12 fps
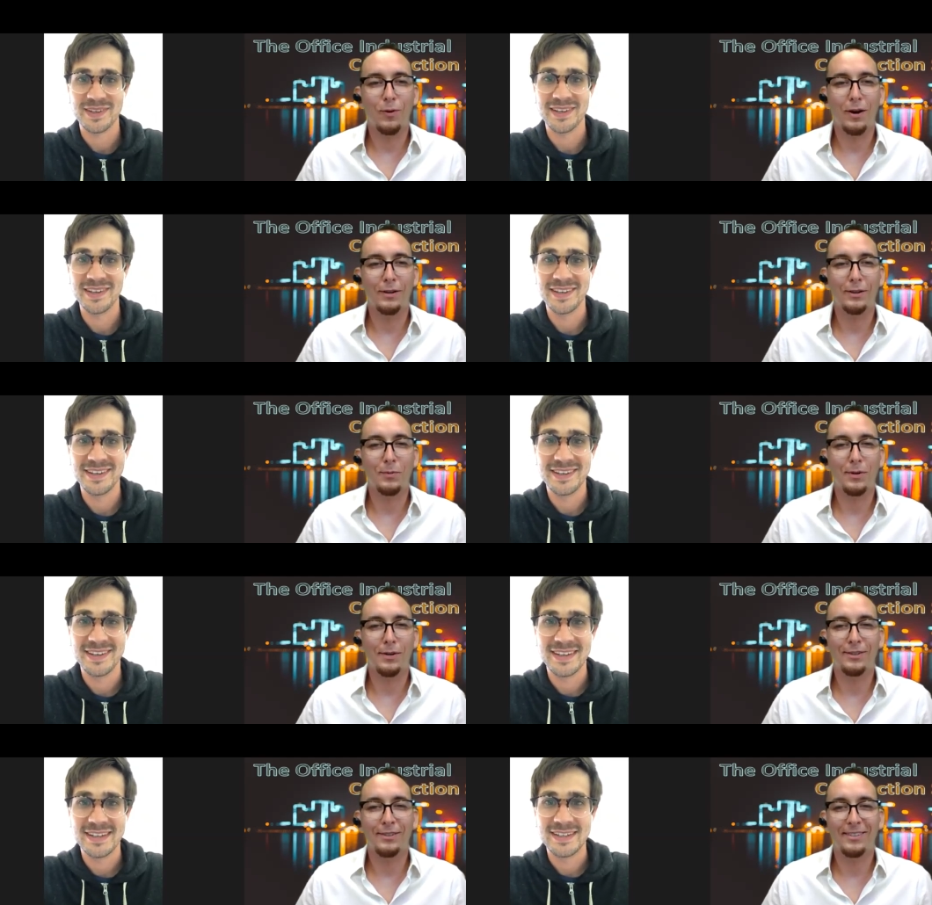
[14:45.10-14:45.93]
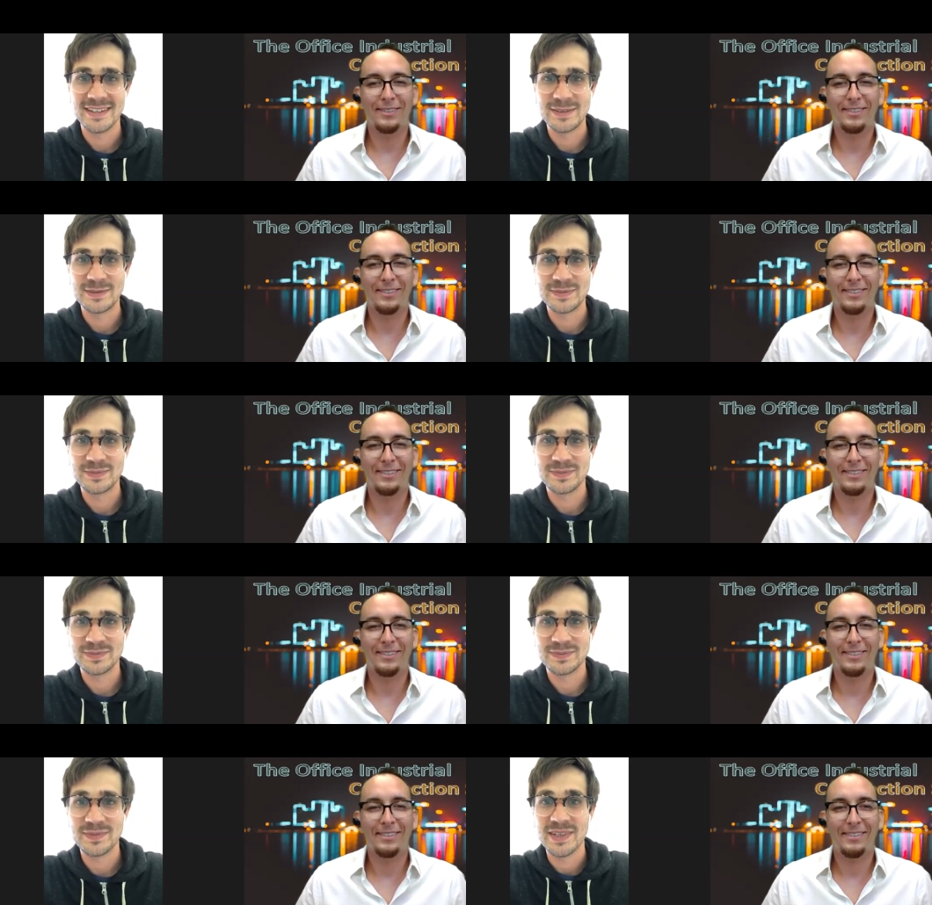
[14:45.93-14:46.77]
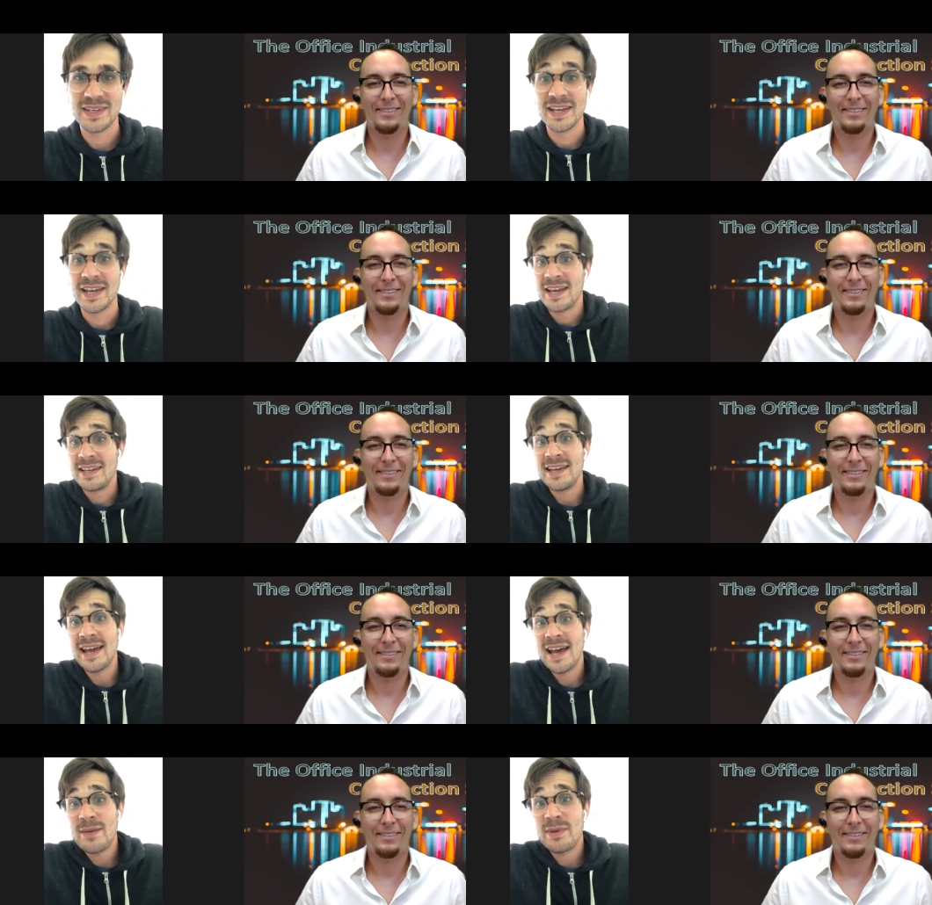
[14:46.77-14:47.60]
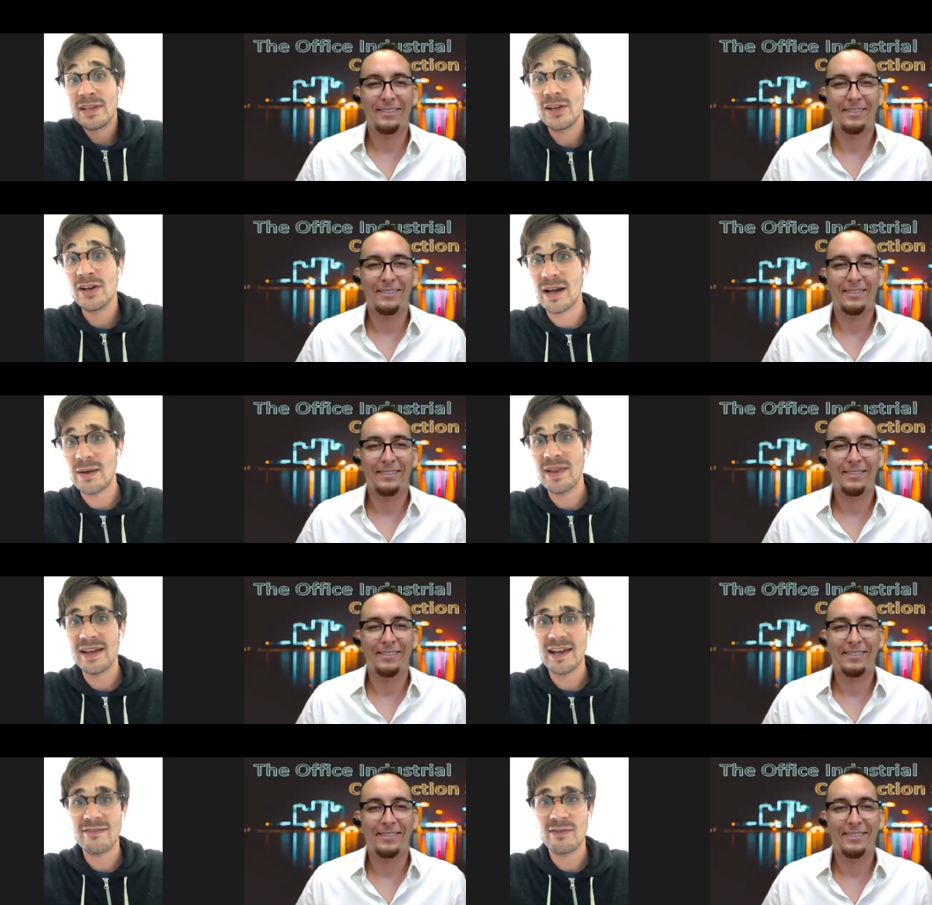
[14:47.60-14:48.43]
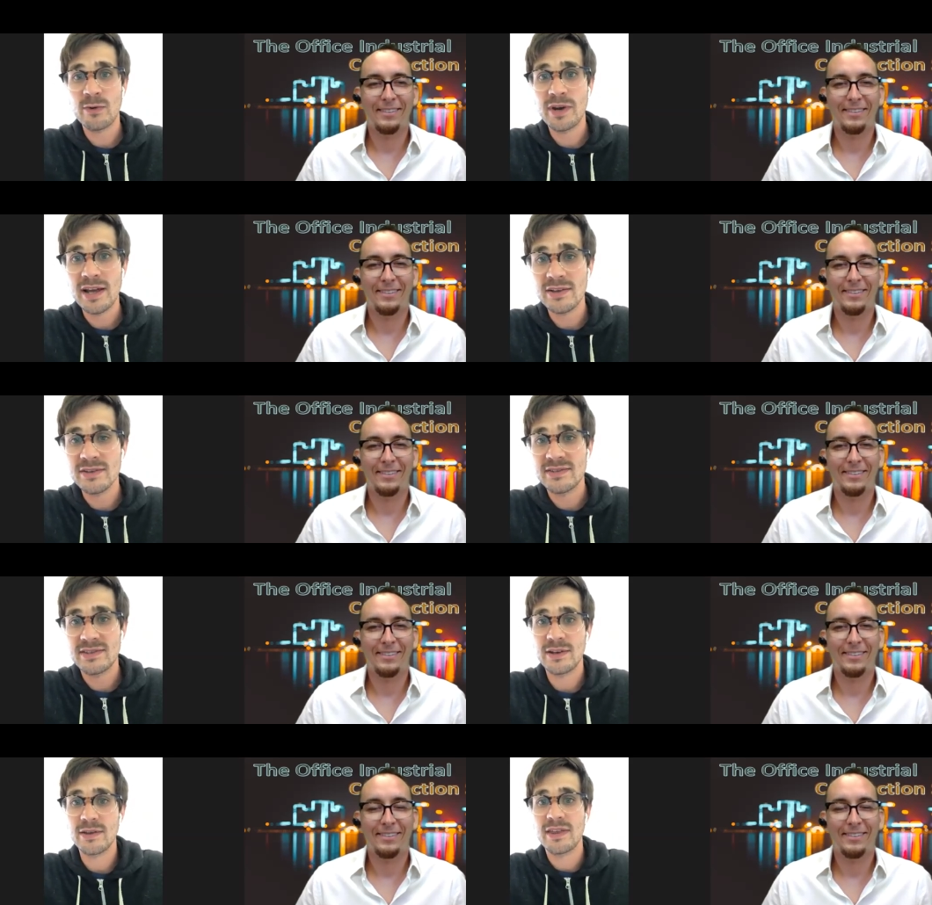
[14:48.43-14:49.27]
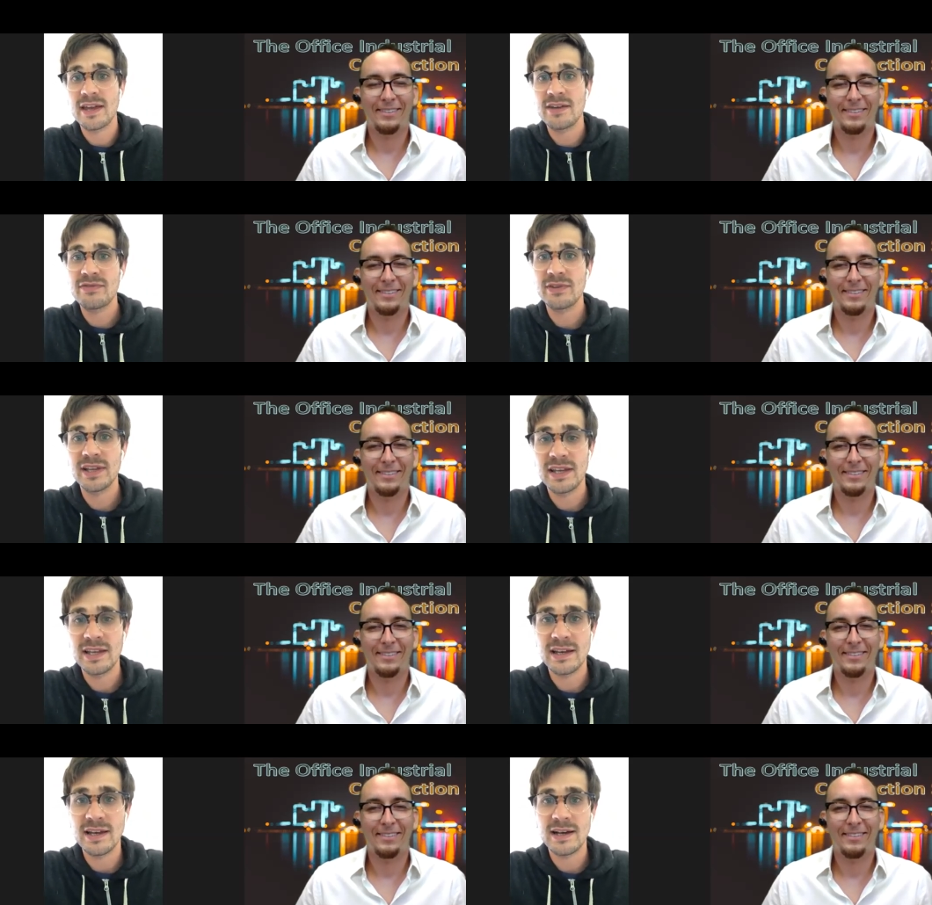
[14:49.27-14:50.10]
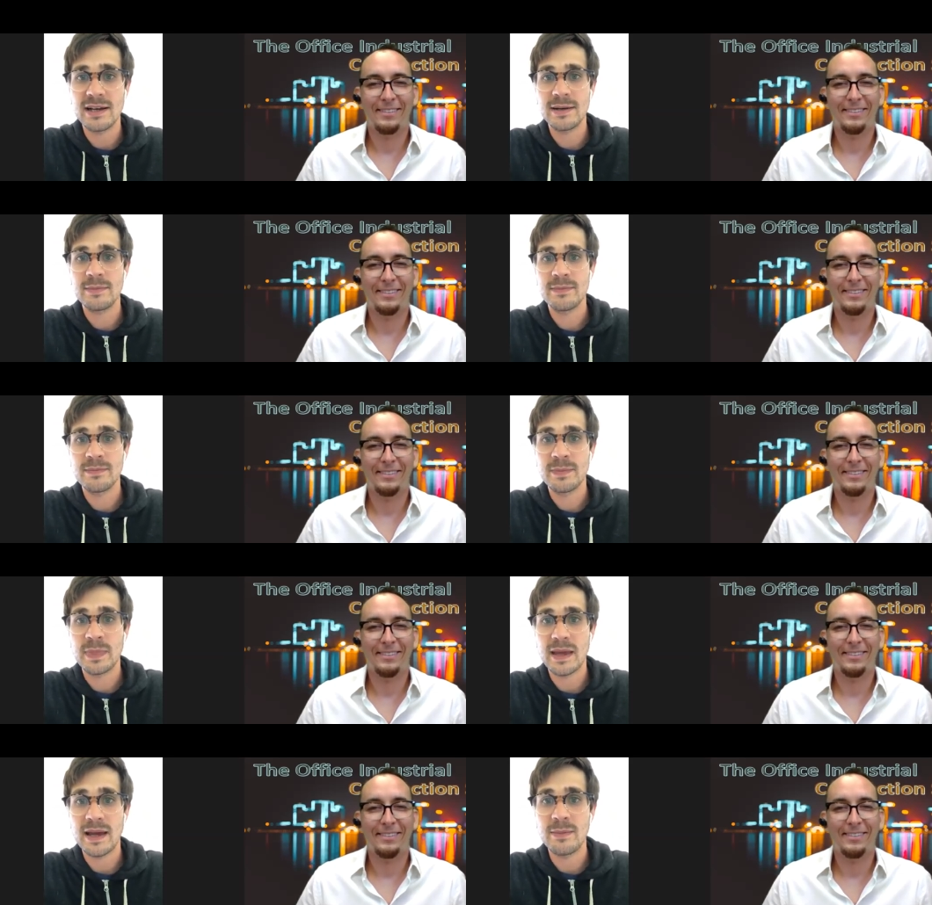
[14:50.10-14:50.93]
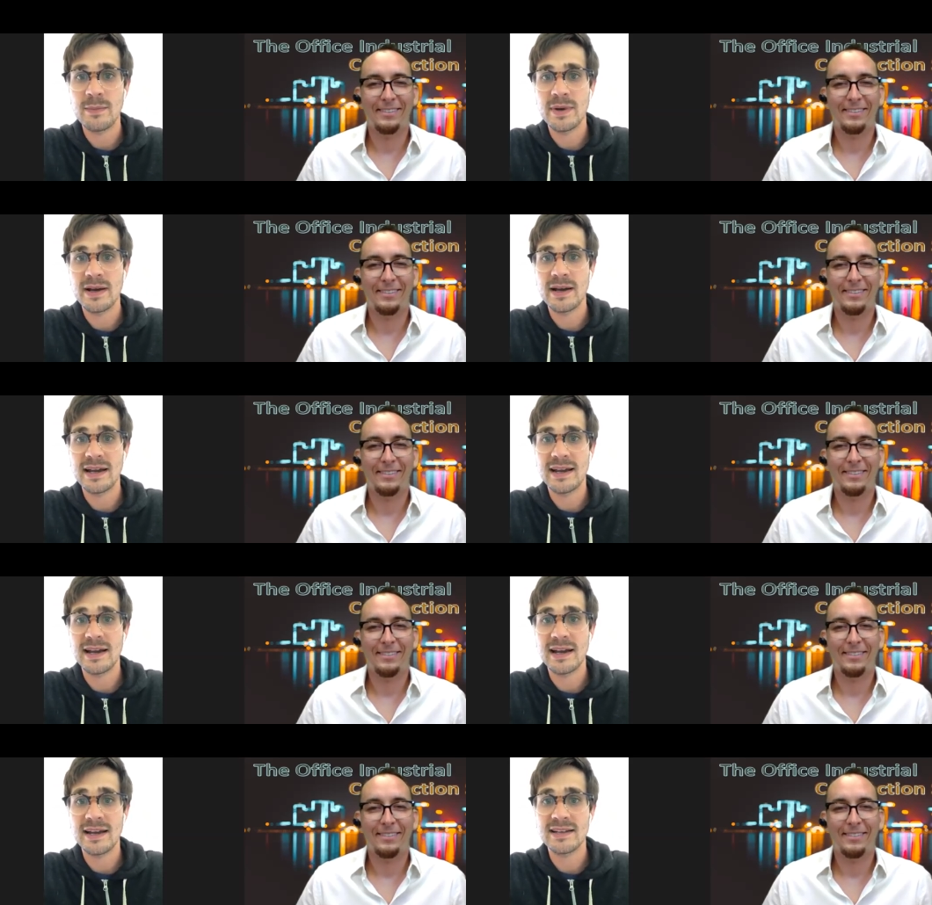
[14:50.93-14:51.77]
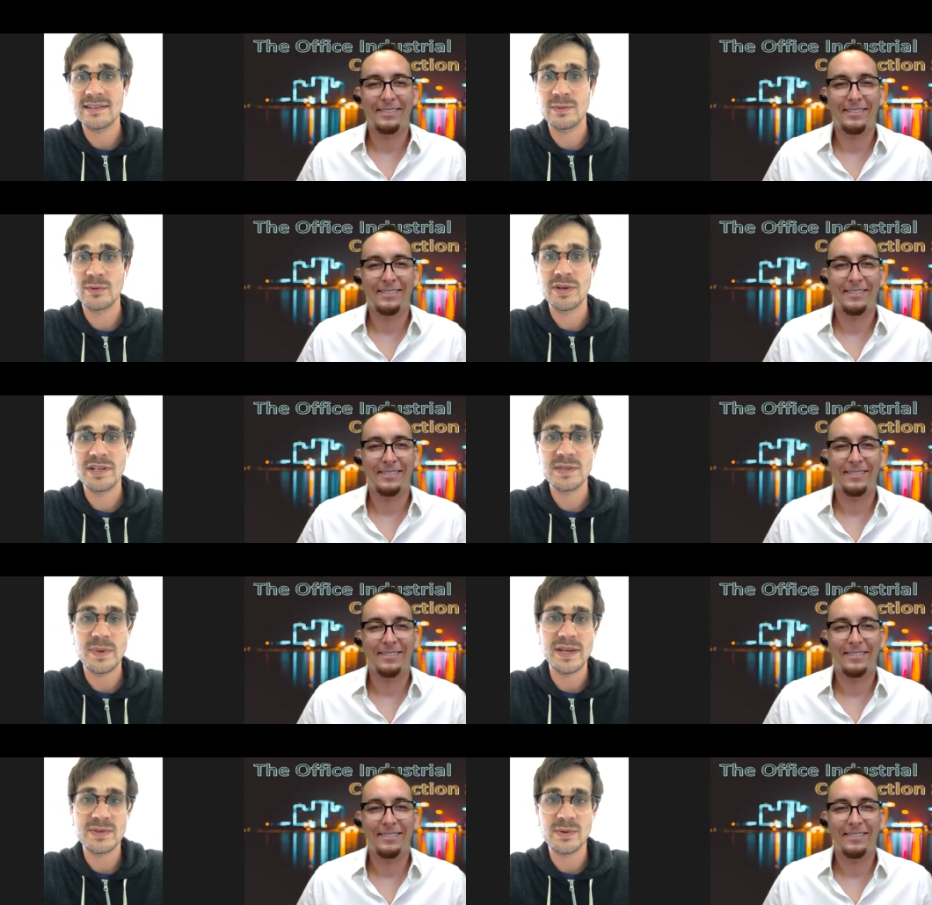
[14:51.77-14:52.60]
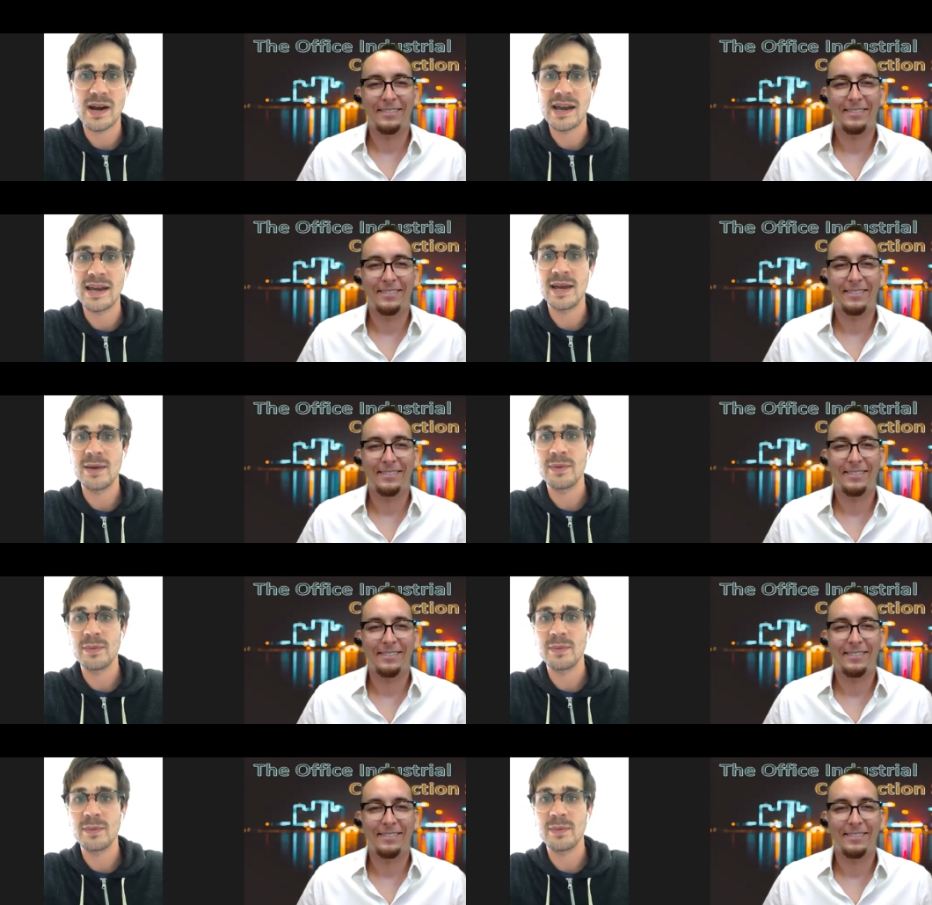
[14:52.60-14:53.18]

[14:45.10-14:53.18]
Speaker 1: around as much.
Speaker 2: Yeah, I mean, look, I'm like everyone else. You know, thankfully, um, I'm uh, I got I got some green space where I am,